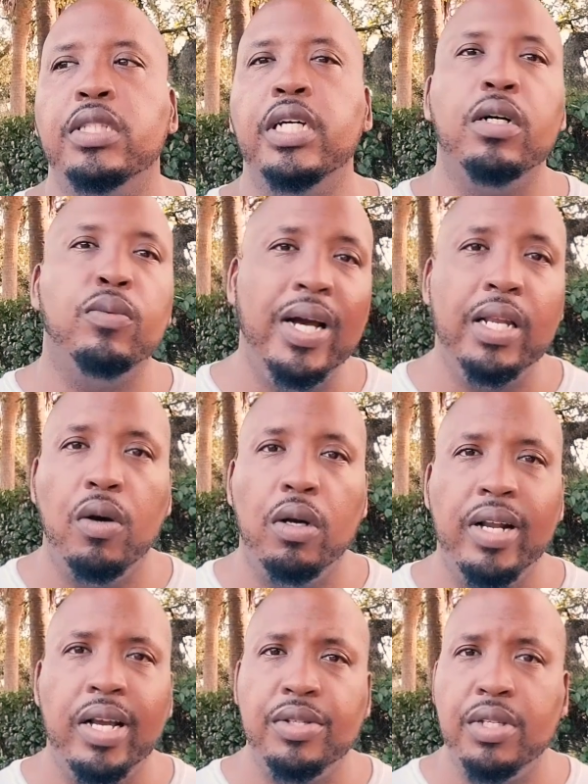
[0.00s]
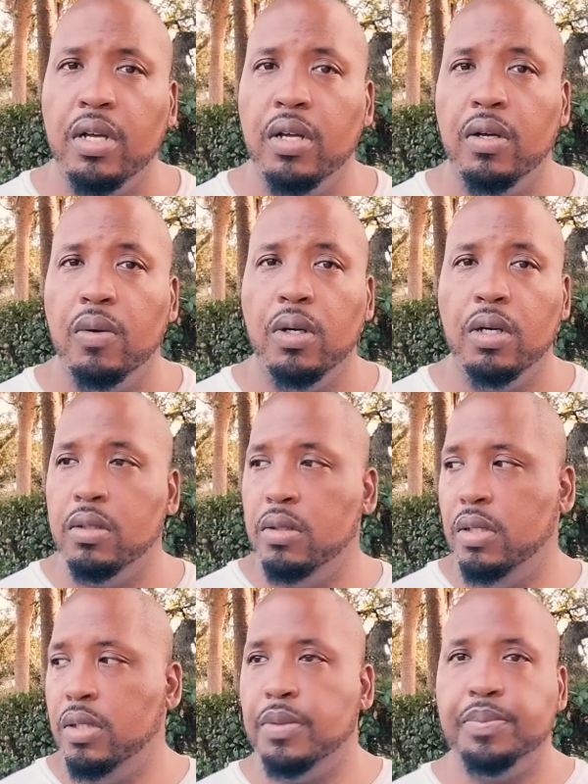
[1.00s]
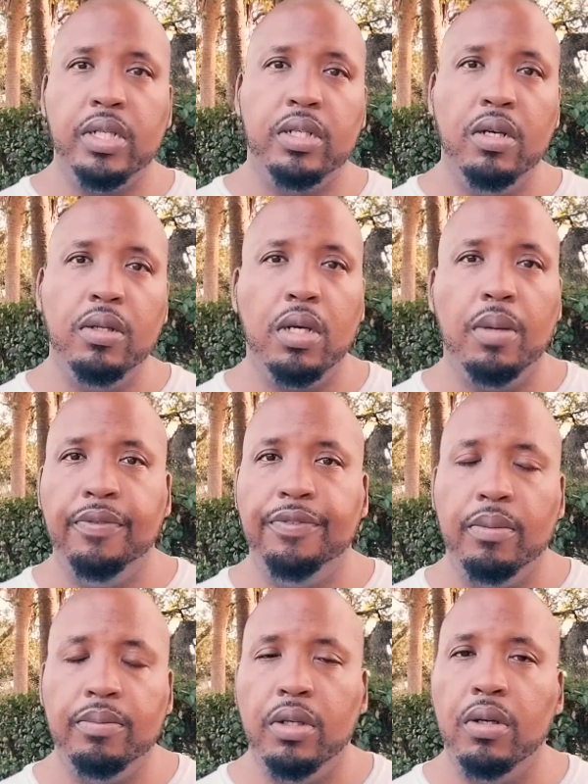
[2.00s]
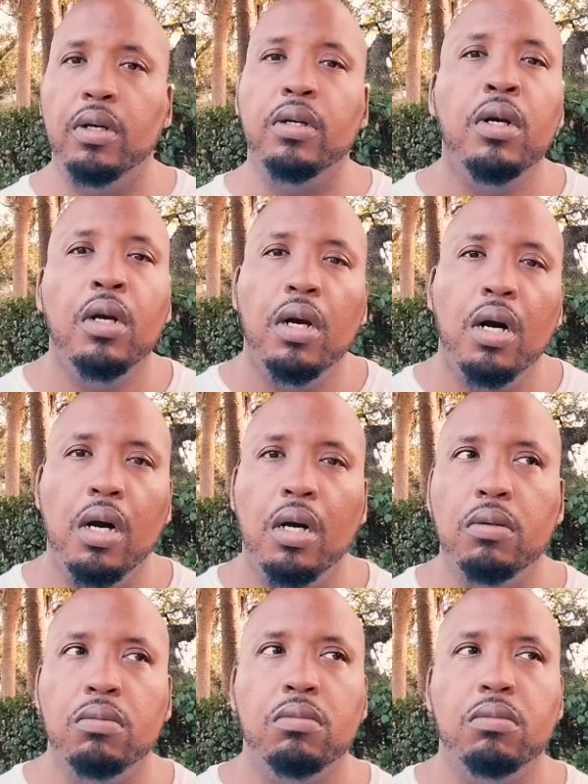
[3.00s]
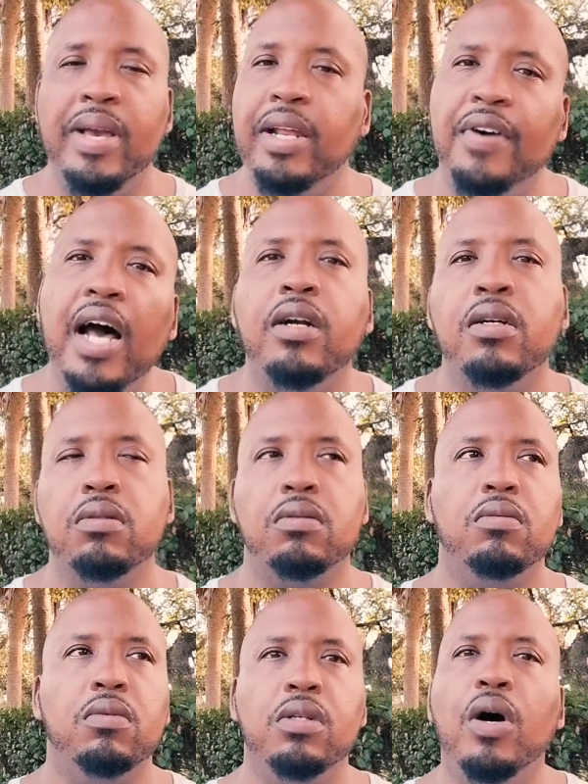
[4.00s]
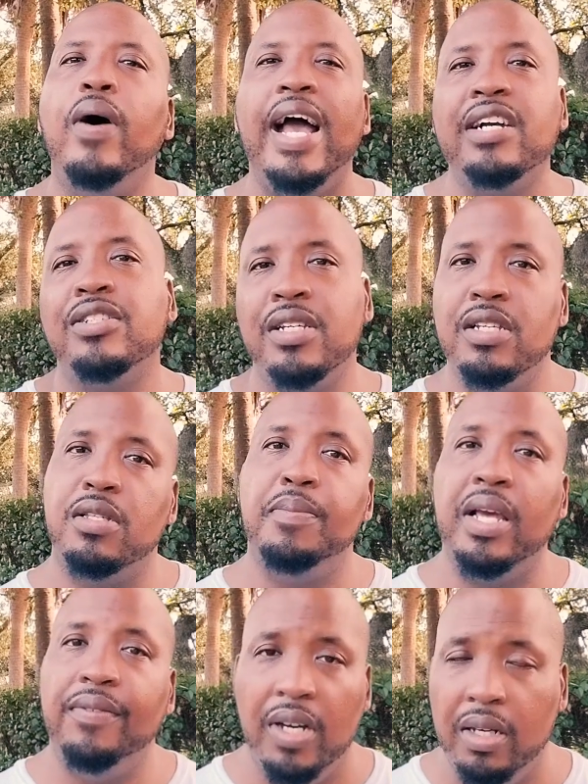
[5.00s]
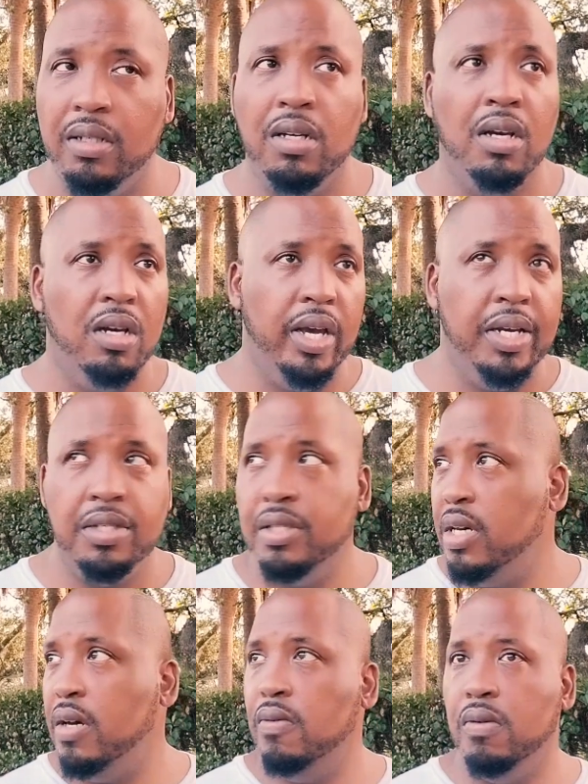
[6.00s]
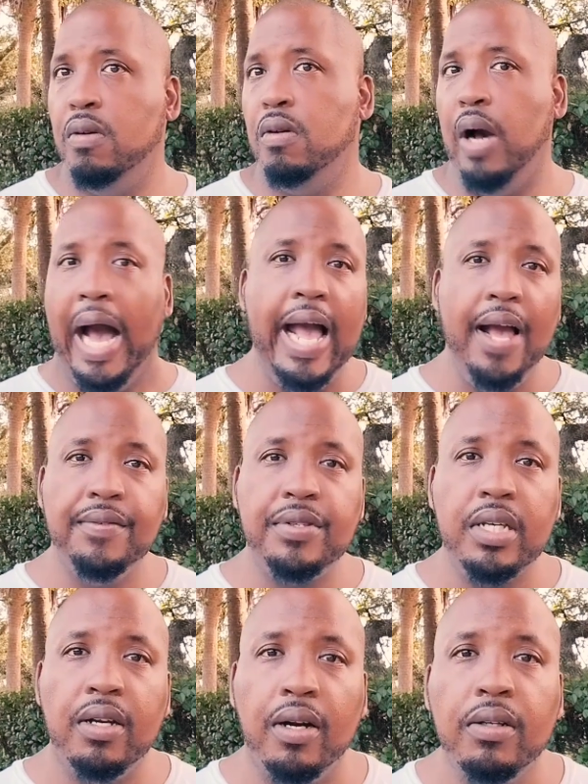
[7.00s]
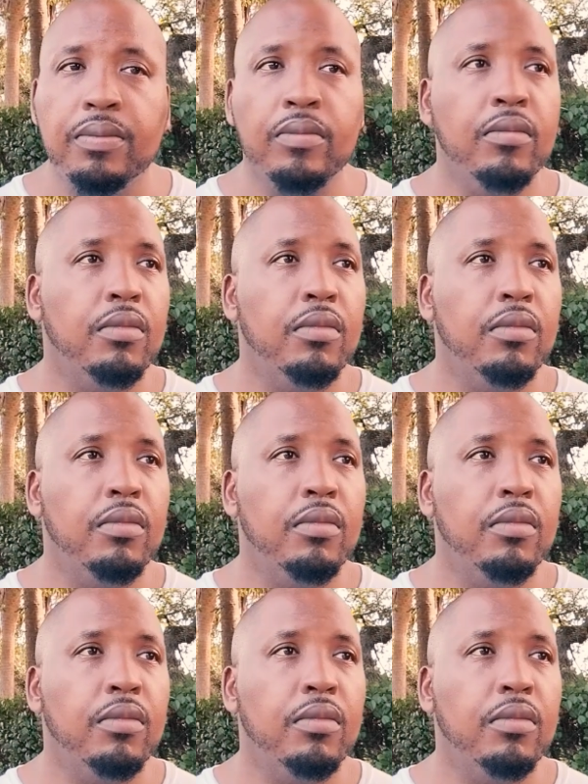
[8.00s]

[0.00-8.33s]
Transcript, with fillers: the wedding coordinator said, well, this is pretty good coming from your um, maid of honor. Well, no, Ashley is the maid of honor. And she said, I haven't seen her.